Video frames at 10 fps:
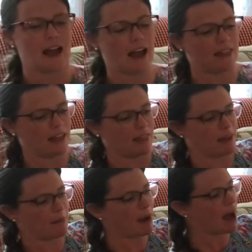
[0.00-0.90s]
And then
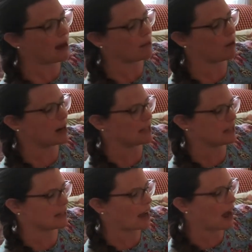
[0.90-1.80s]
the bottom one, it
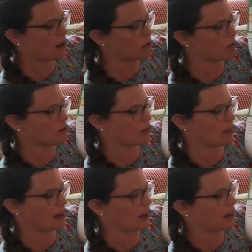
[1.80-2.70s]
says higher order
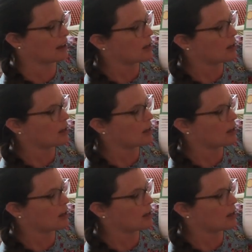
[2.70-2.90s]
thinking.